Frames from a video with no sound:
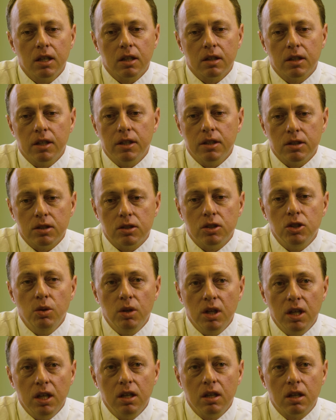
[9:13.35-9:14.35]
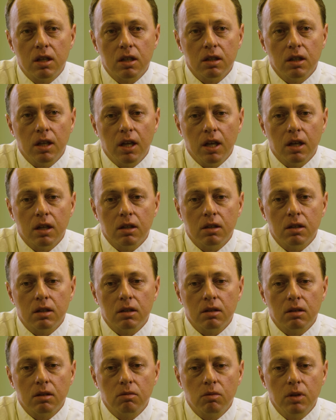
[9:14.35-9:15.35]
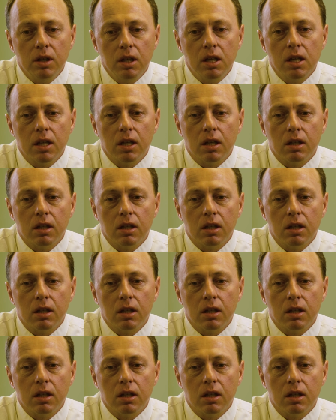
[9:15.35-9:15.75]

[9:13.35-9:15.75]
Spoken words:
that is unique, and we've